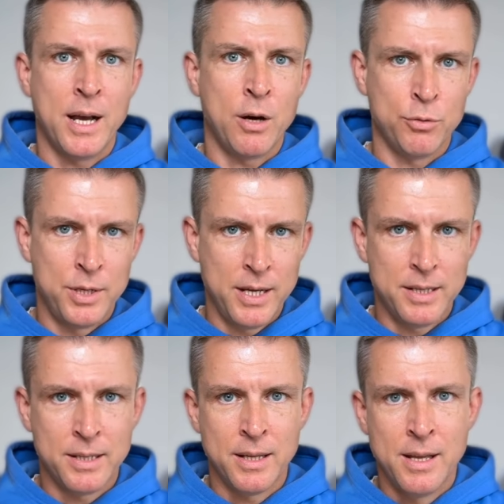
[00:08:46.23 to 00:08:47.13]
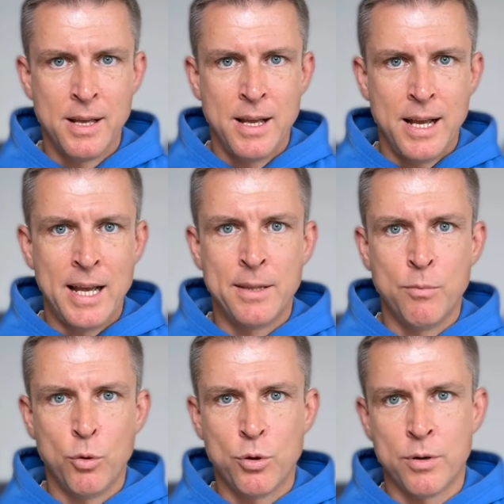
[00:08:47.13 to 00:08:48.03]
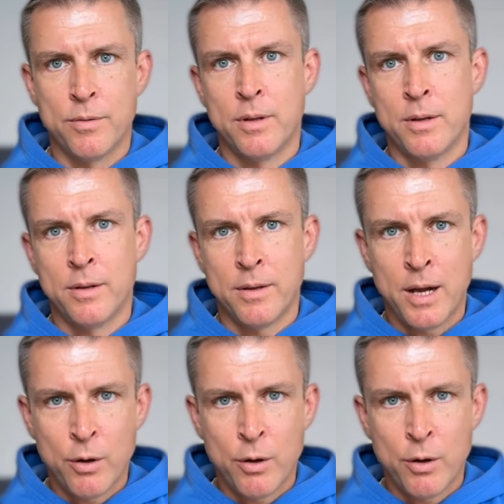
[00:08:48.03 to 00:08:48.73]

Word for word: outdated, and modern uh,